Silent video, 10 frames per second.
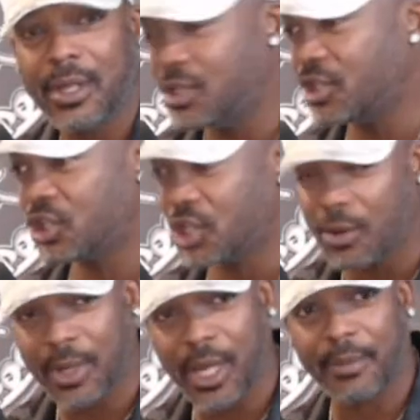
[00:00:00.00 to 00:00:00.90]
Just
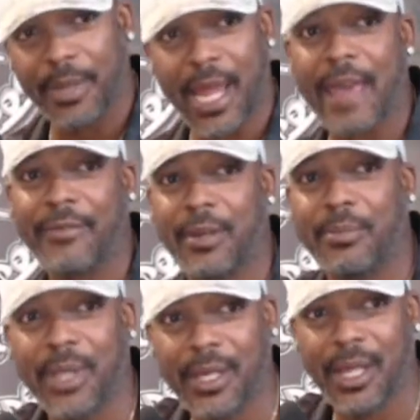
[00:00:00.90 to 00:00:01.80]
showing up and having to
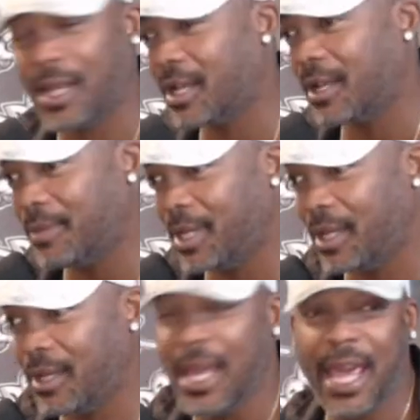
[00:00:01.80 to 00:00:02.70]
be there and coming
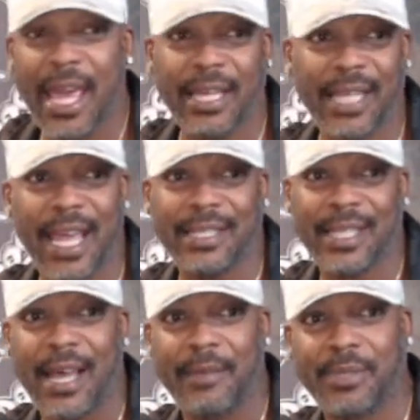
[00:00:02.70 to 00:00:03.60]
in at that
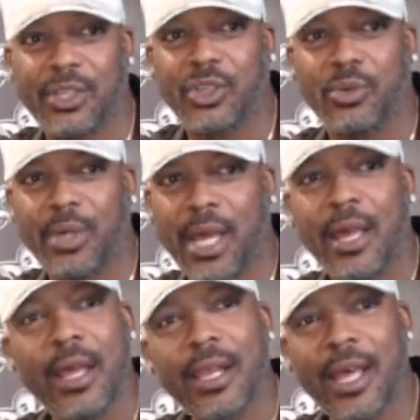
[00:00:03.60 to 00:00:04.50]
time to do that,
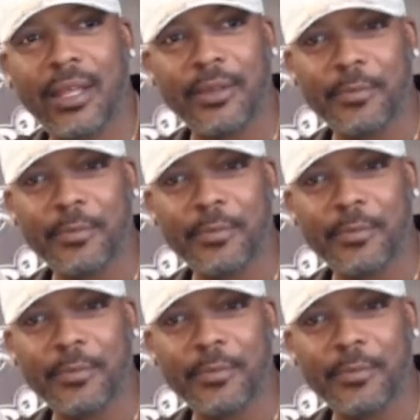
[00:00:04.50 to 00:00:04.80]
like.